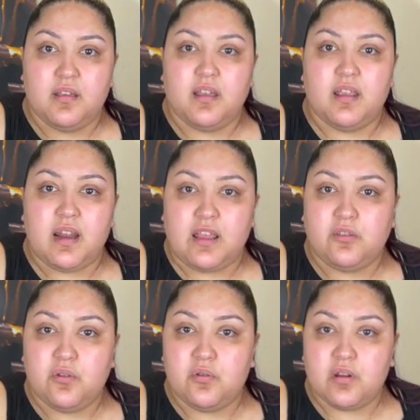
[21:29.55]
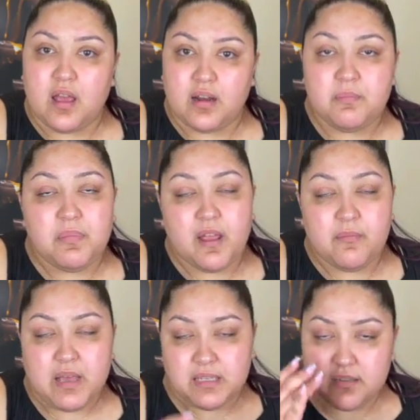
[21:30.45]
And I do not apply
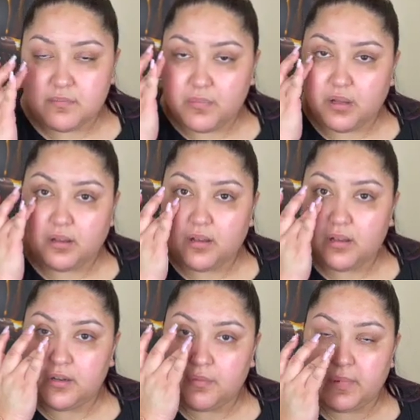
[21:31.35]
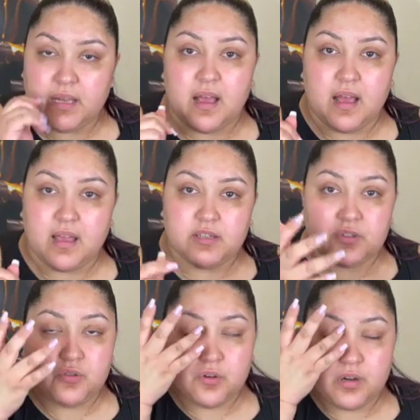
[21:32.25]
my sunblock under my eyes
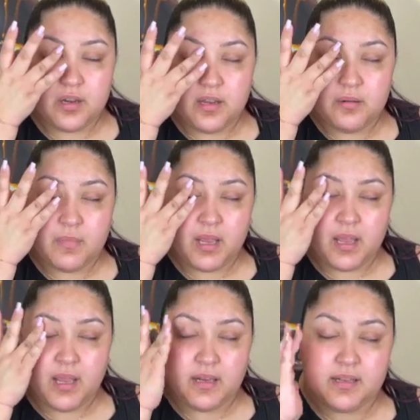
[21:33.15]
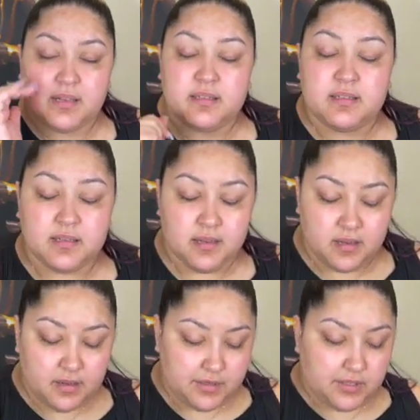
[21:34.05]
nor in my eyelids.
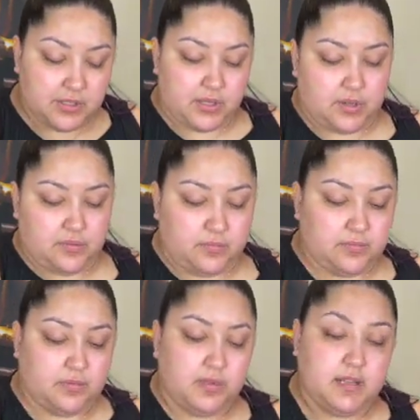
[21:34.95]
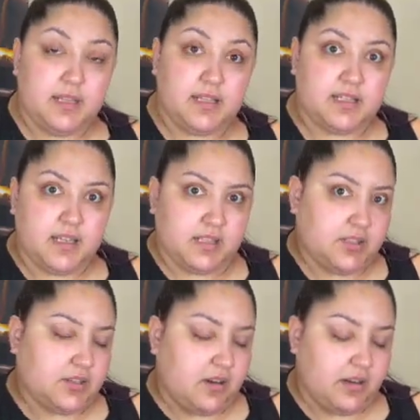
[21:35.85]
So let's get
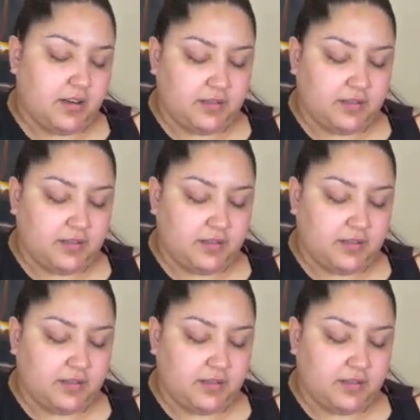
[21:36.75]
started.